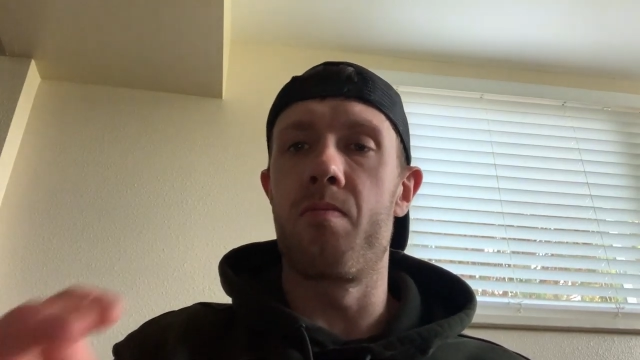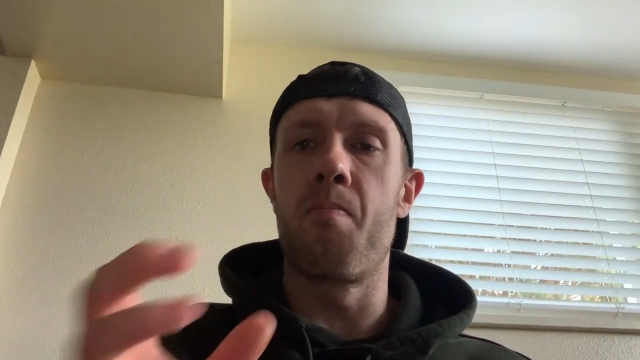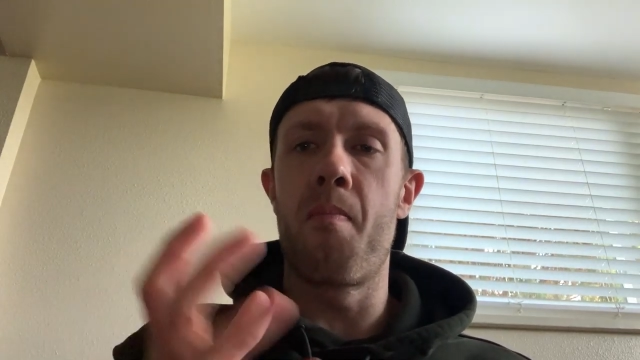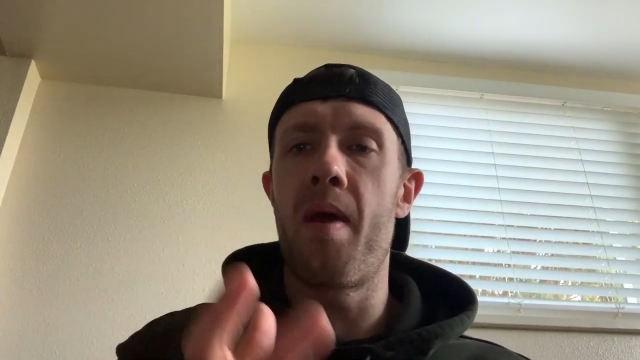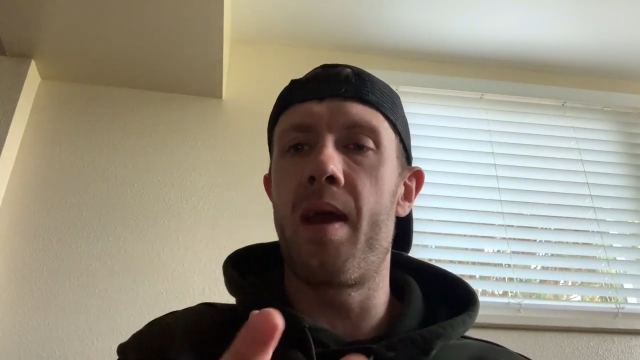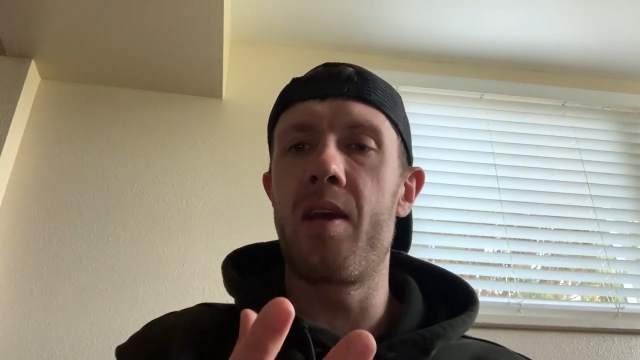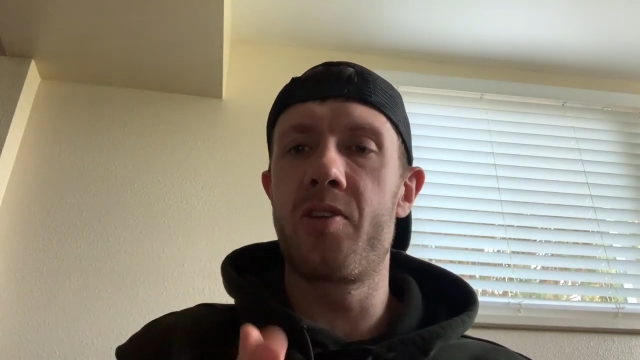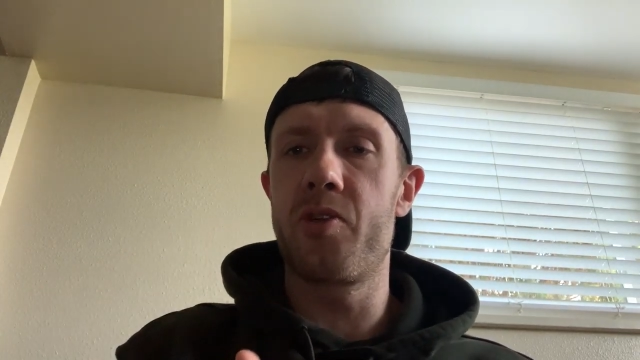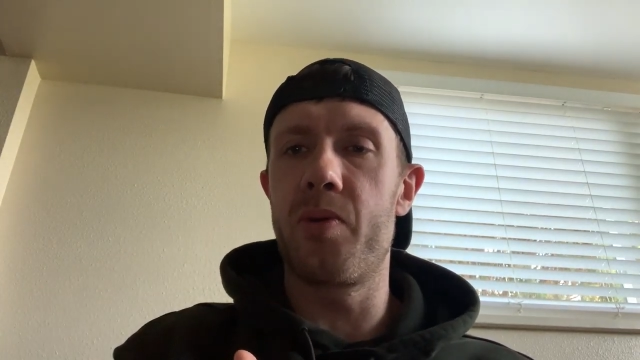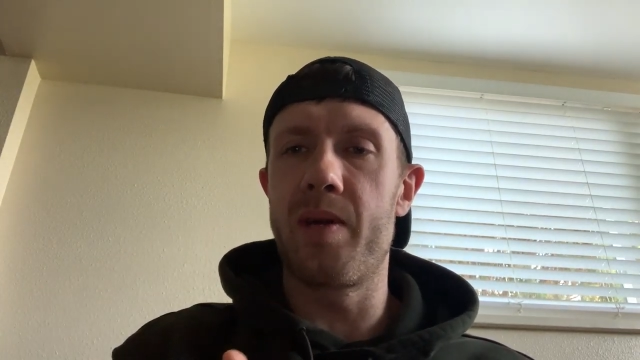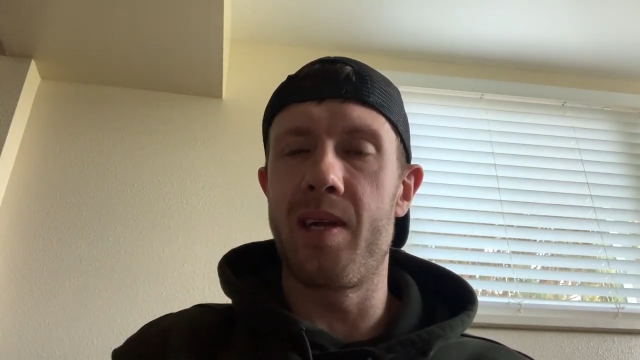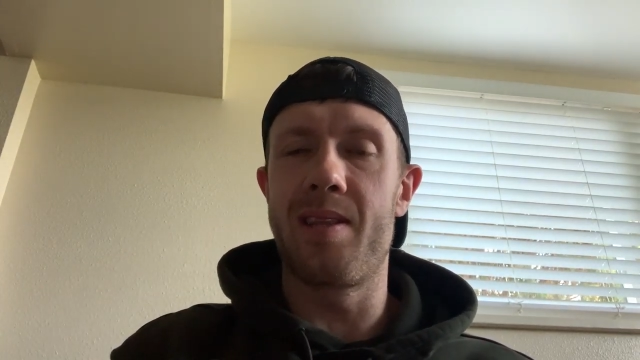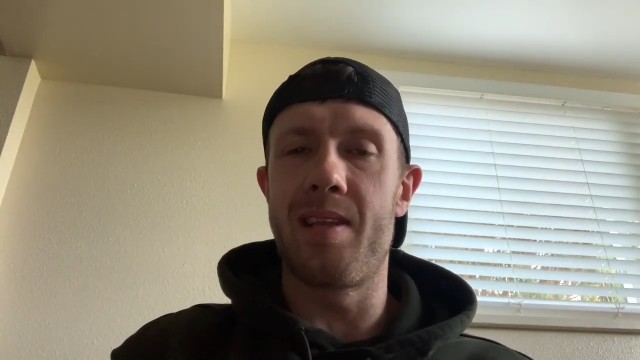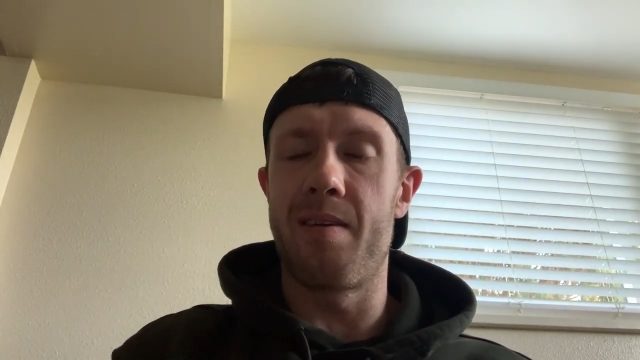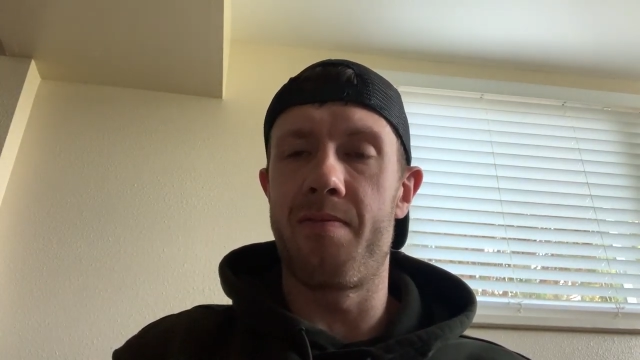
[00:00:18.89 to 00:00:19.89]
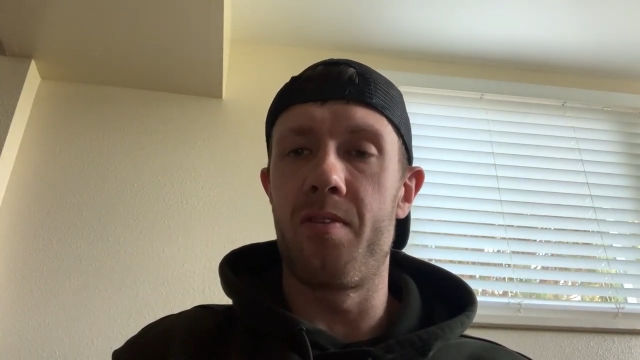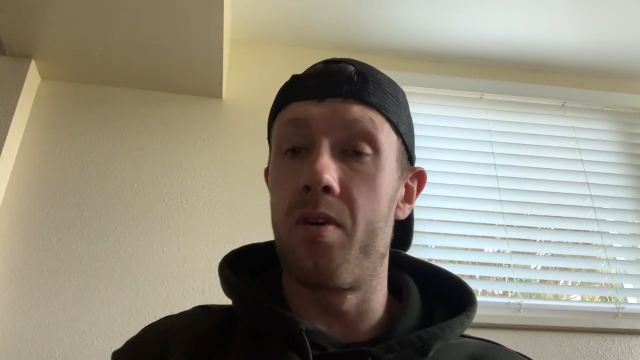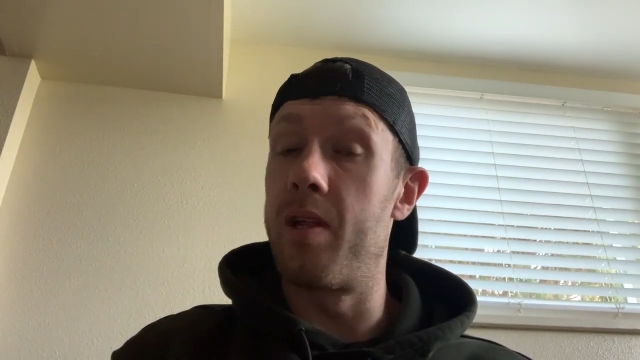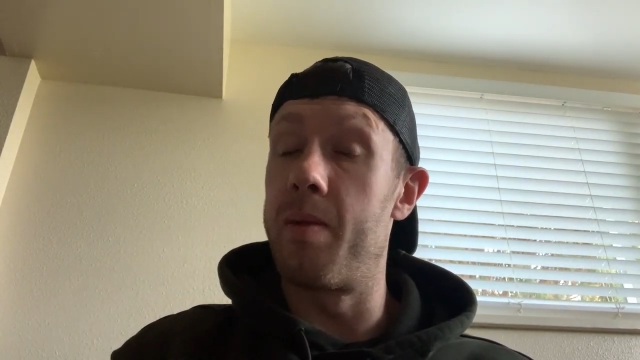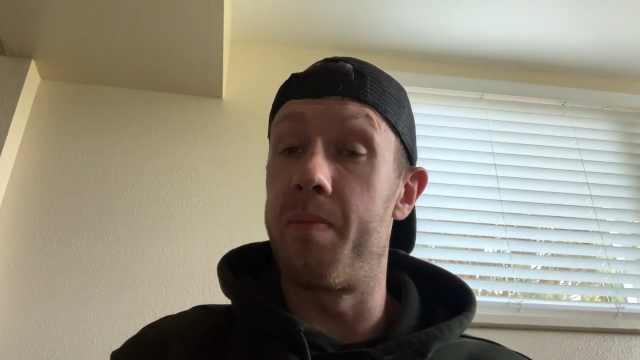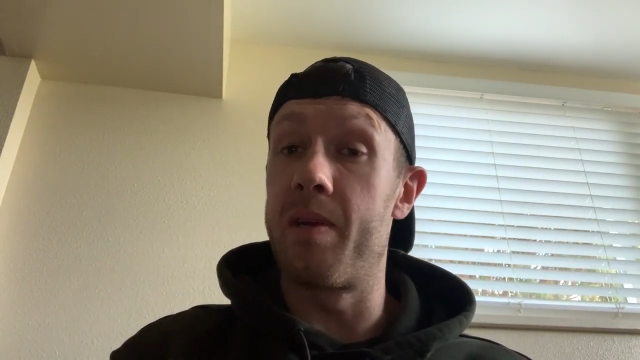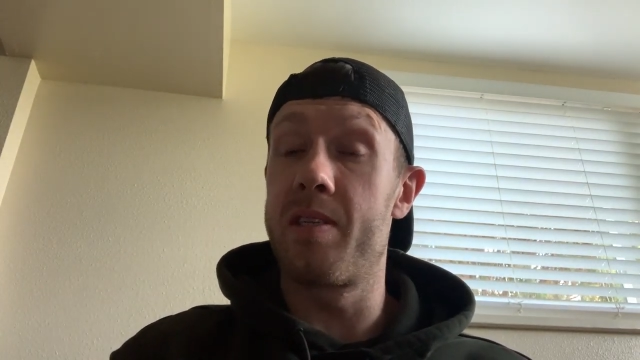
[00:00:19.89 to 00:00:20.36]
Make sure you get that full hip